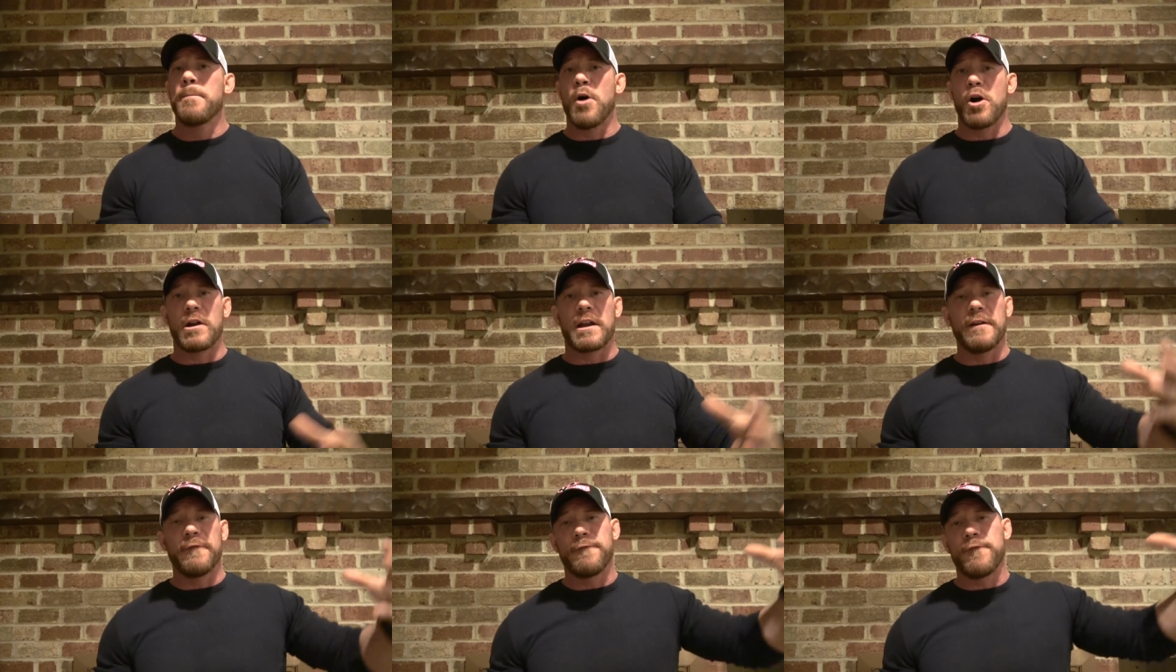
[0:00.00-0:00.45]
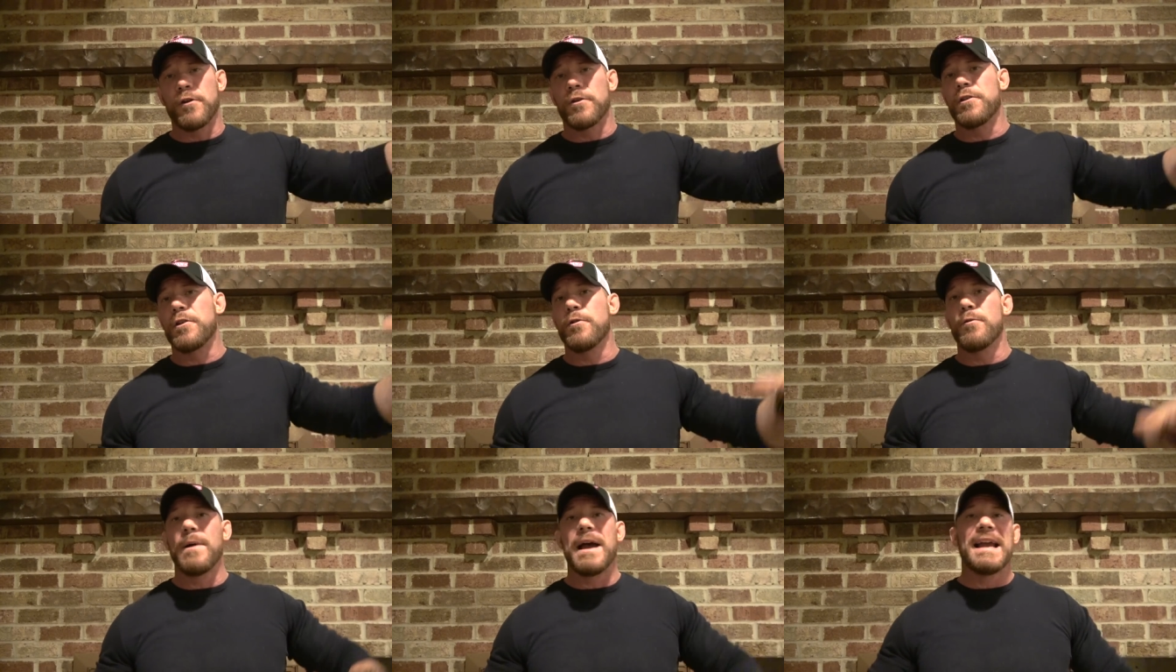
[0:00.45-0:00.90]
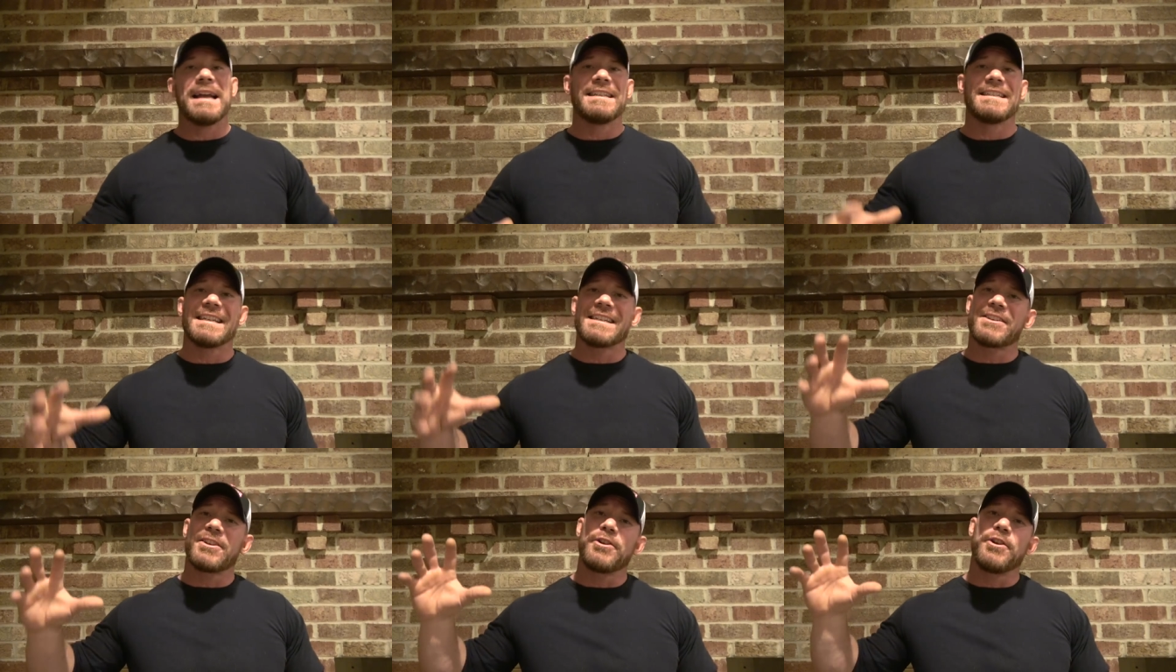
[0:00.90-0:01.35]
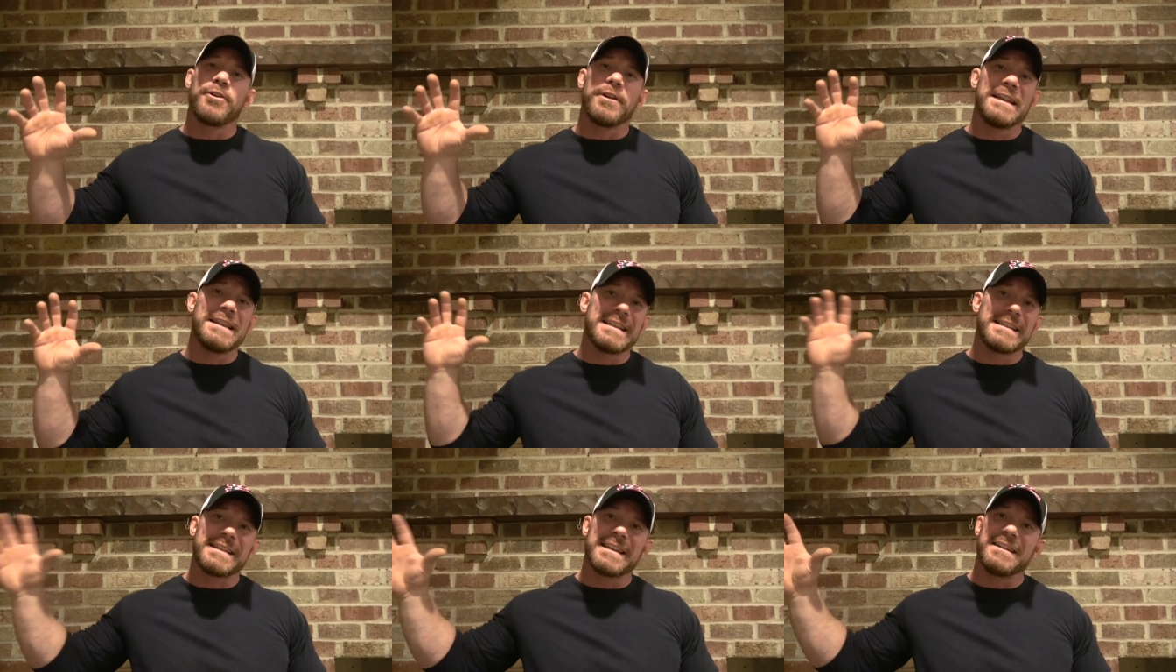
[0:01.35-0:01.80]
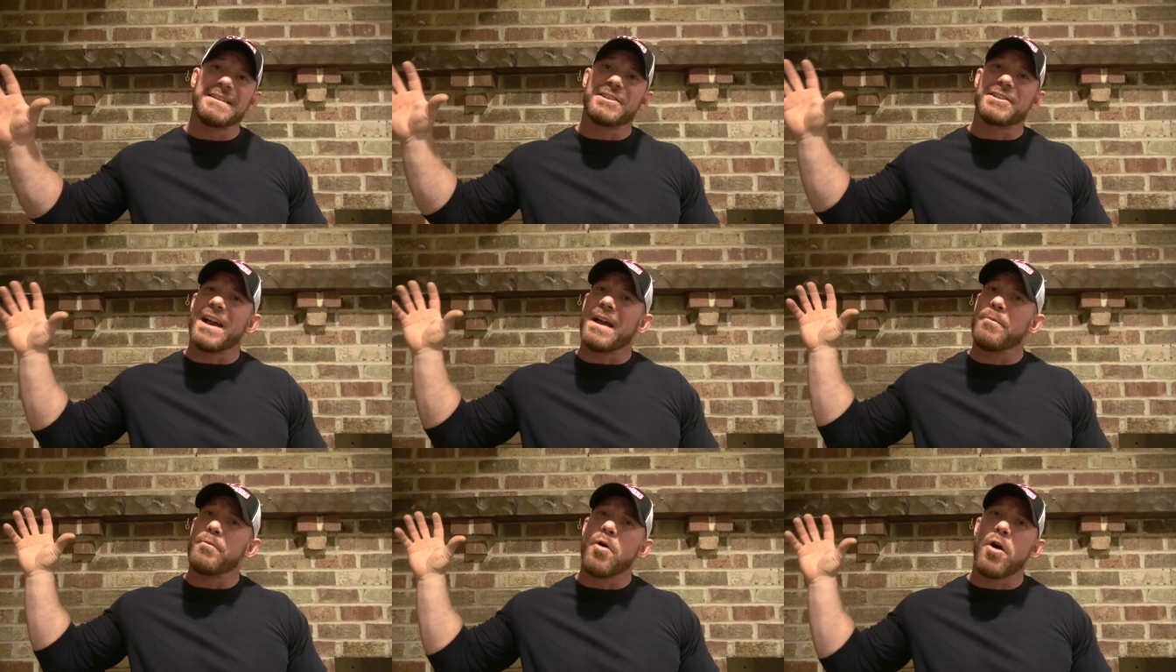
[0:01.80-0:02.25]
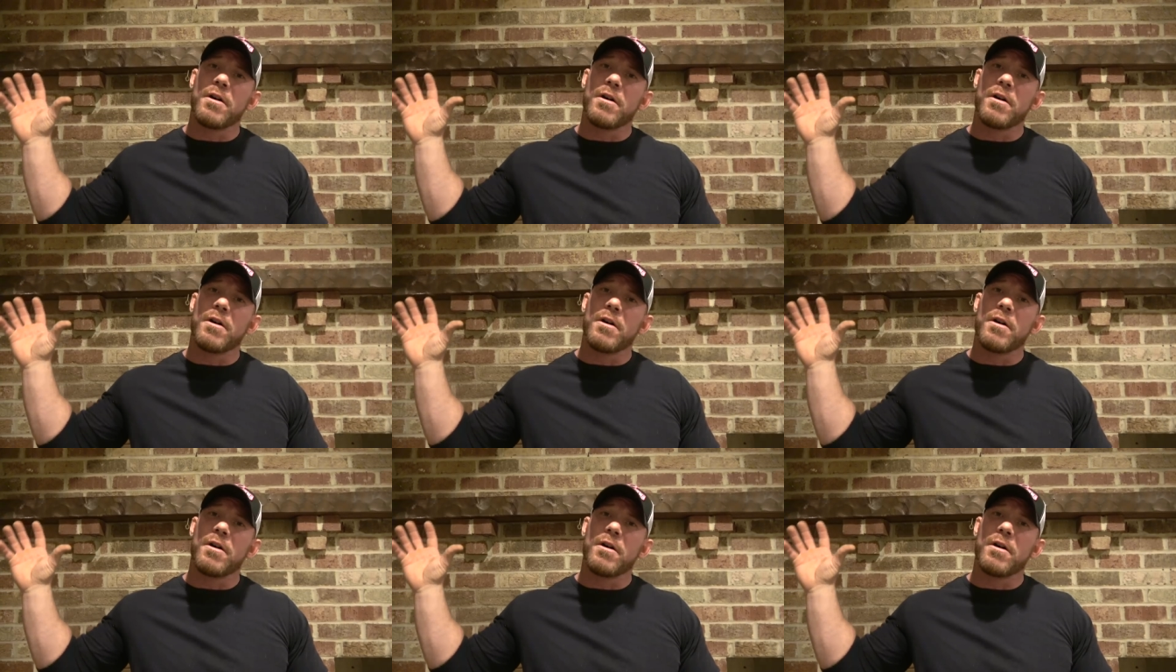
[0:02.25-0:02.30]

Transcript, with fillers: parking further away, just so you're in the sunshine,